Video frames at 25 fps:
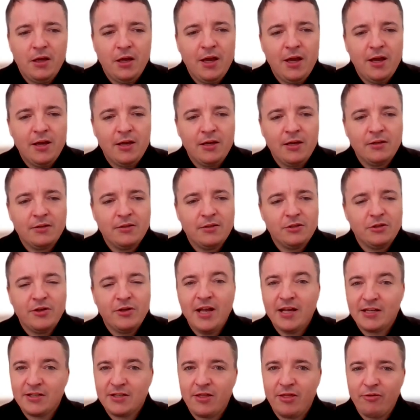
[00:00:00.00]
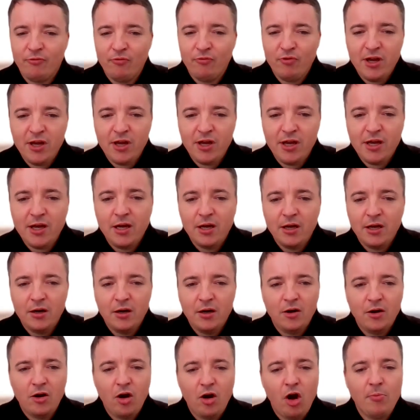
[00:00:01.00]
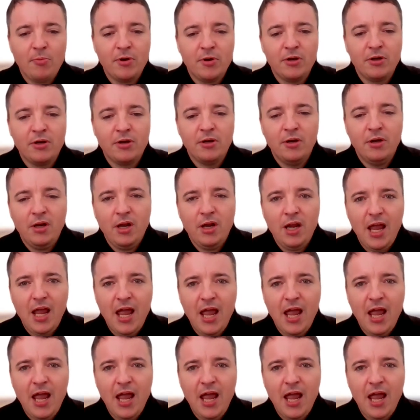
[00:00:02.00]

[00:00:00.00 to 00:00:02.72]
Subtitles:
Okay, so yes, 3 common